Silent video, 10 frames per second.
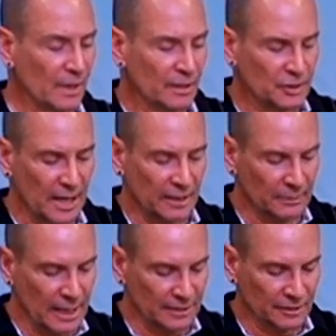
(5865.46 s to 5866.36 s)

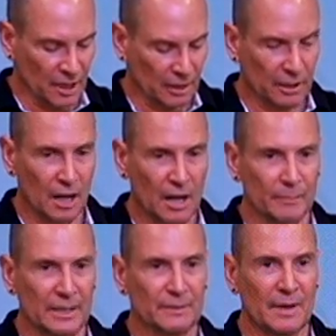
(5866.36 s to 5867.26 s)
jacobglass.com
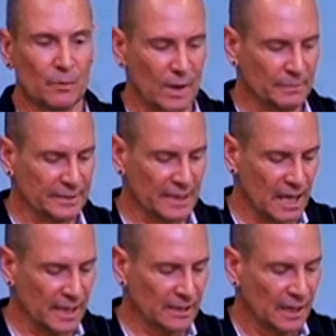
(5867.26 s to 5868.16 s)
is my
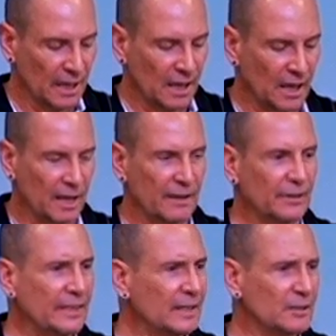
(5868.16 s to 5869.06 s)
website.
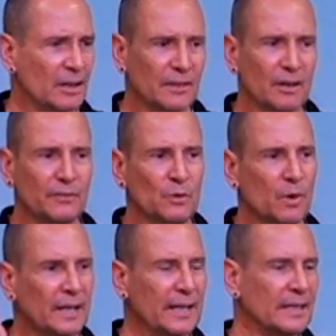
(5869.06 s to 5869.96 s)
Everything is on there if you
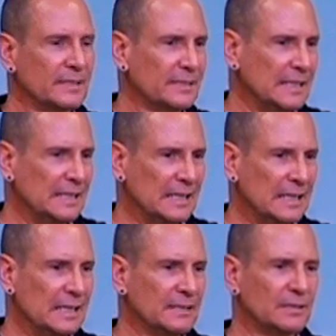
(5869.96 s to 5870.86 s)
want to get
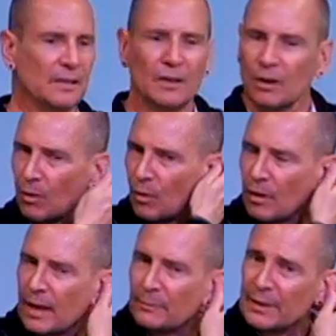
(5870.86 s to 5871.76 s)
CDs or
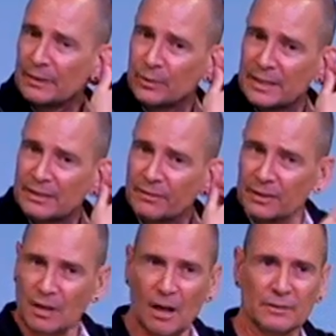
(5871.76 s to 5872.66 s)
MP3s of the
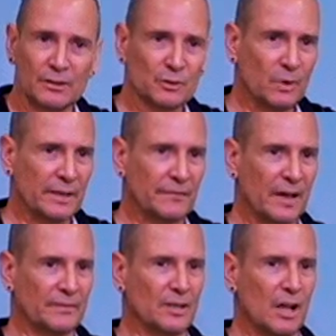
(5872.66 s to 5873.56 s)
talks. They're
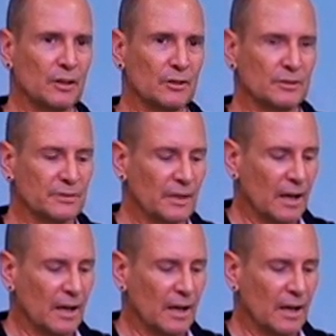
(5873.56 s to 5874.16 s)
$25